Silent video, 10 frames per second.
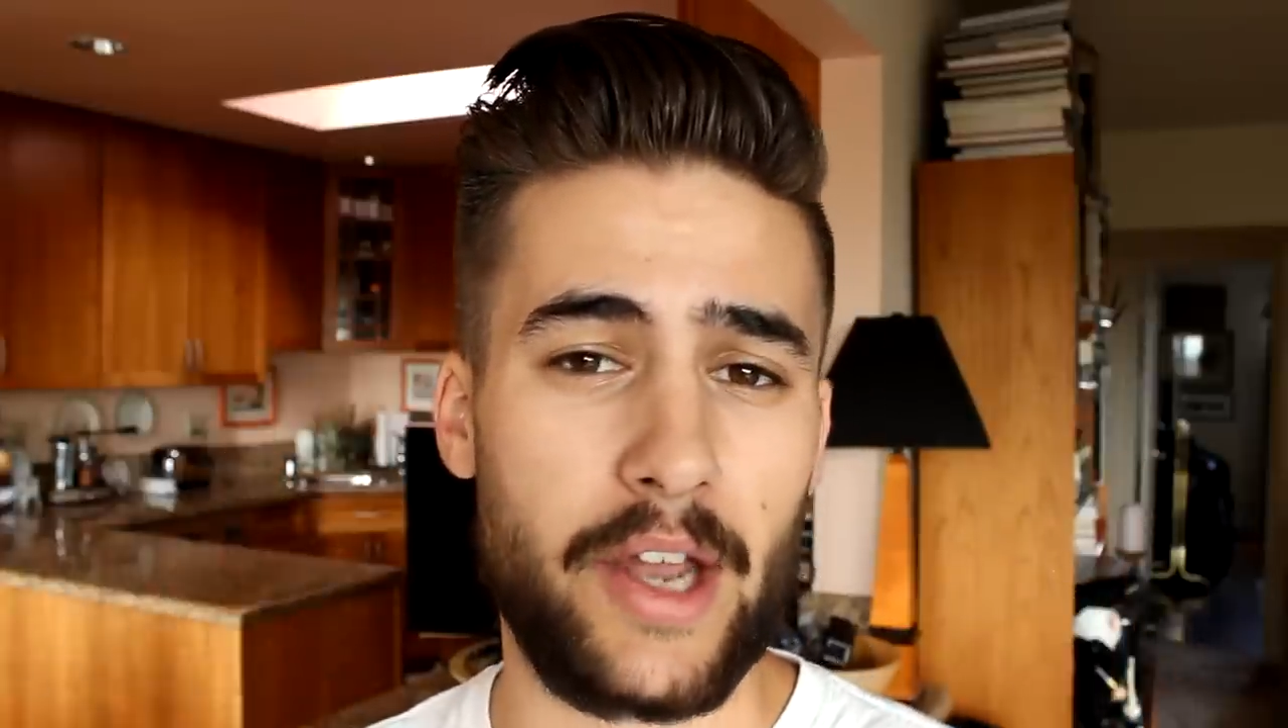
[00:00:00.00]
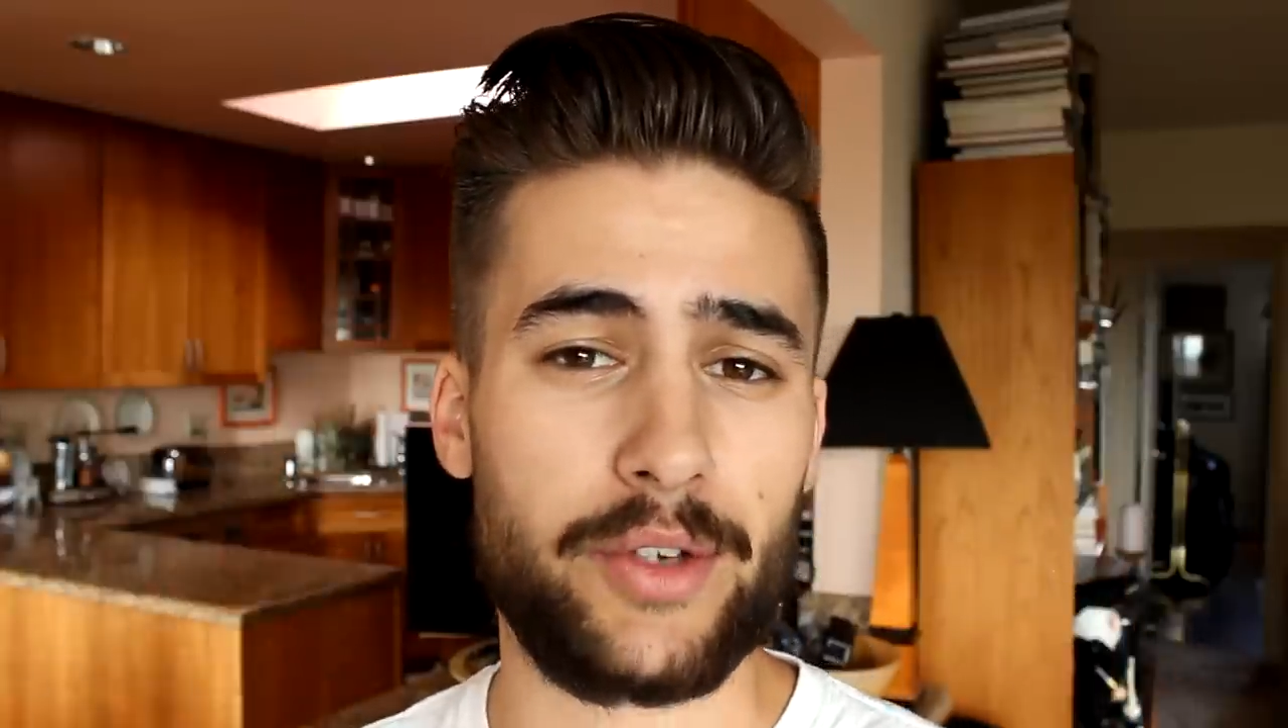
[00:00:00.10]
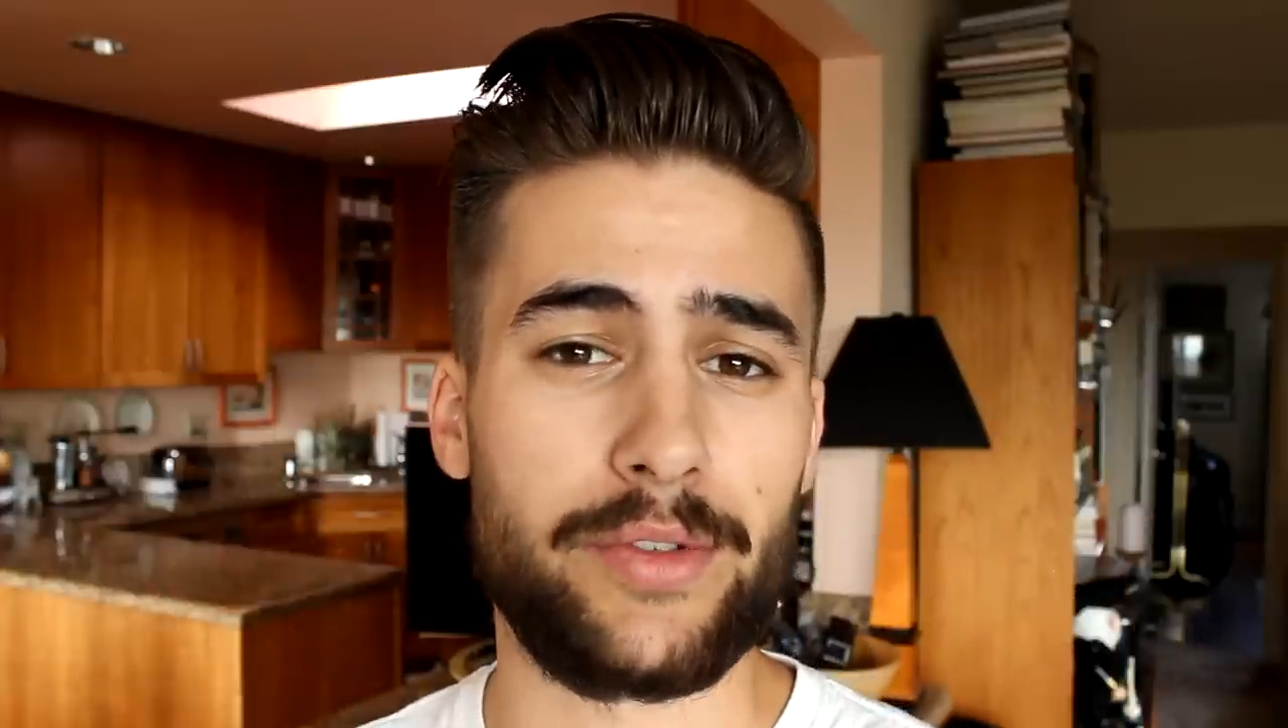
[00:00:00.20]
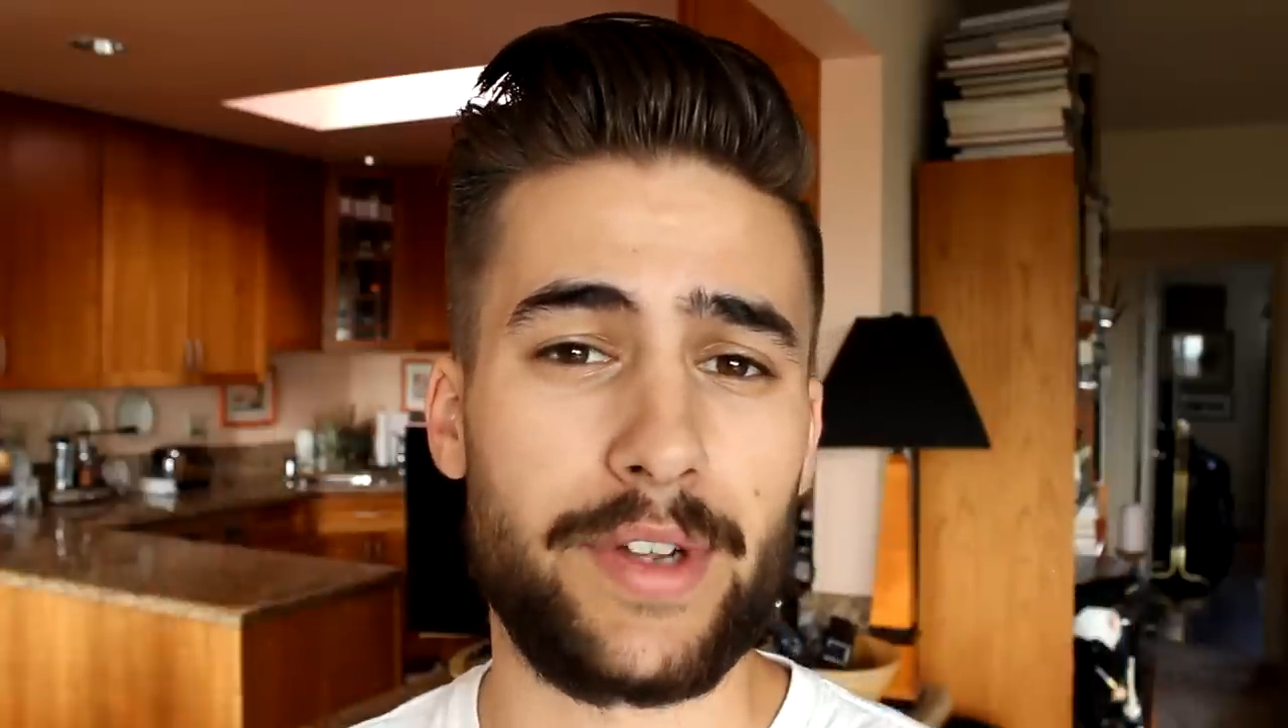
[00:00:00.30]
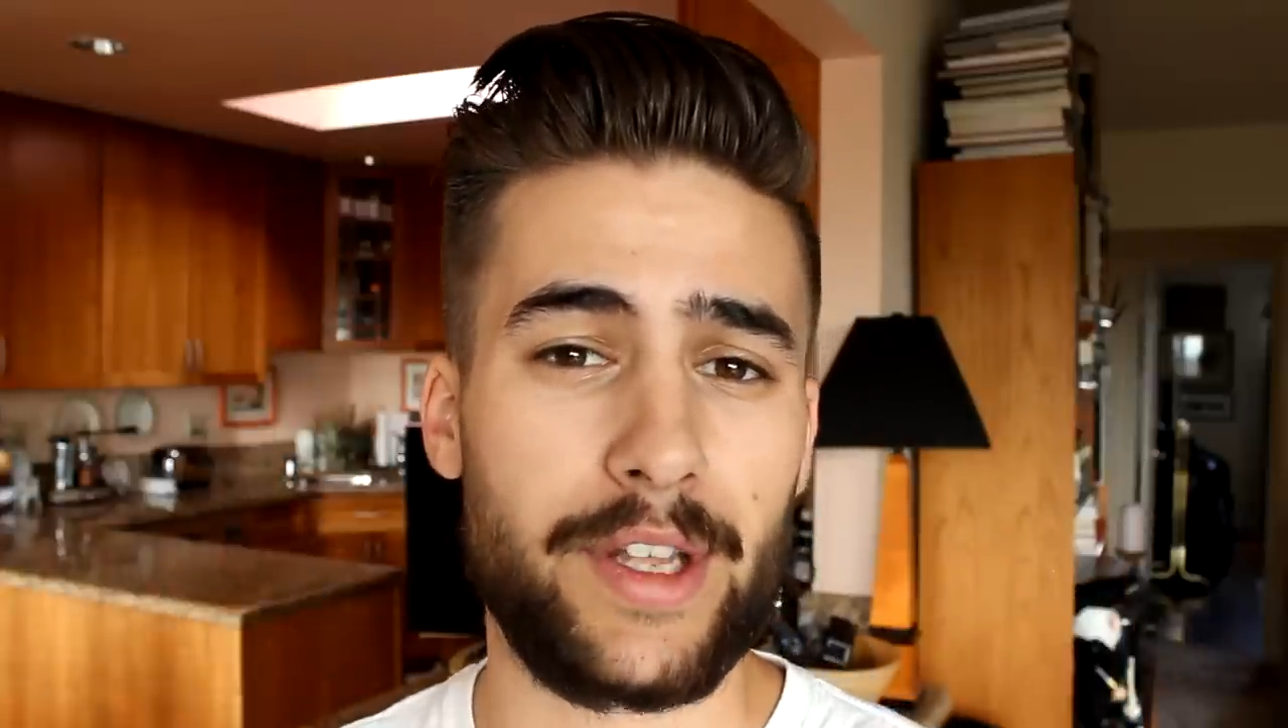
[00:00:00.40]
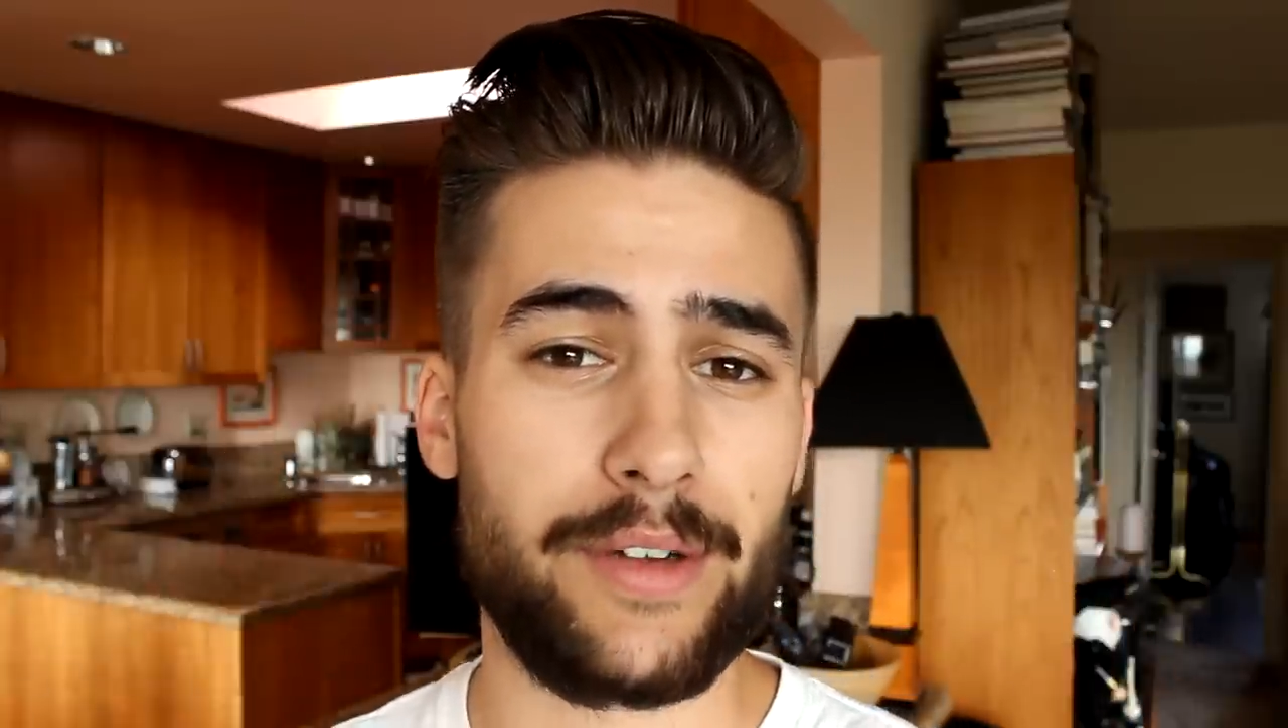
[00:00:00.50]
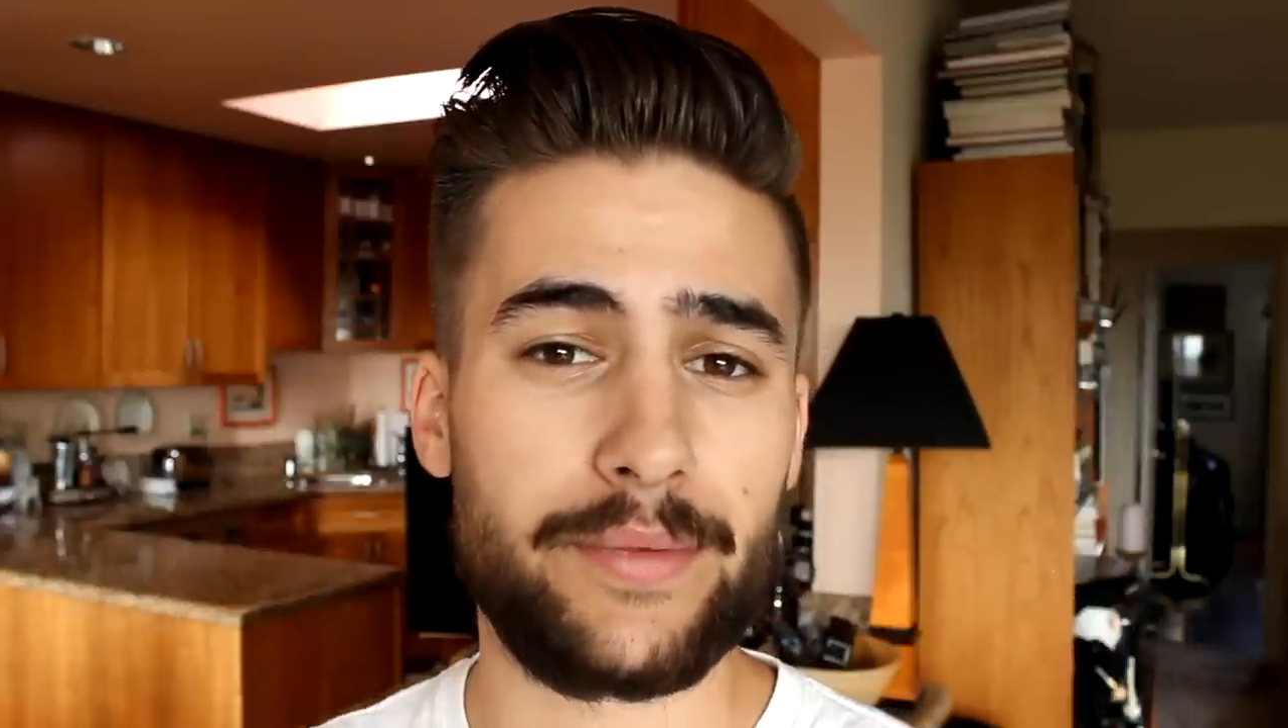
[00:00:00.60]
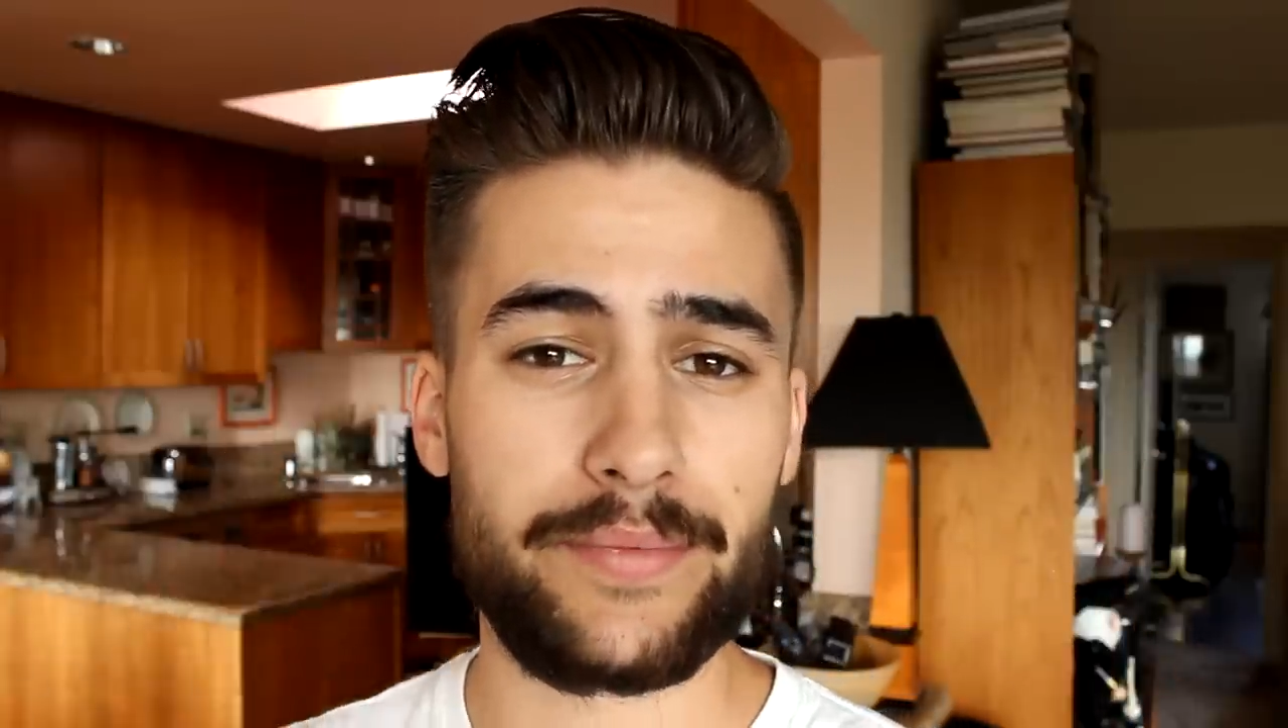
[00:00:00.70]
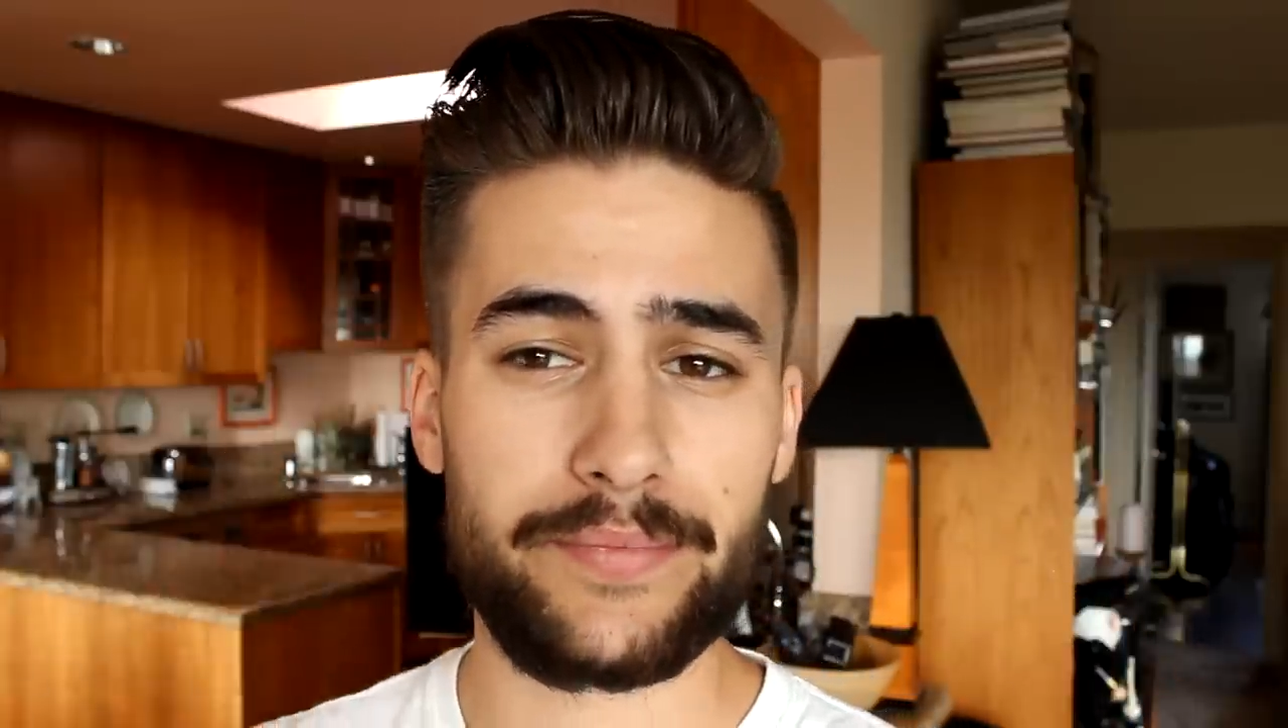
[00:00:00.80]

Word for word: actual video.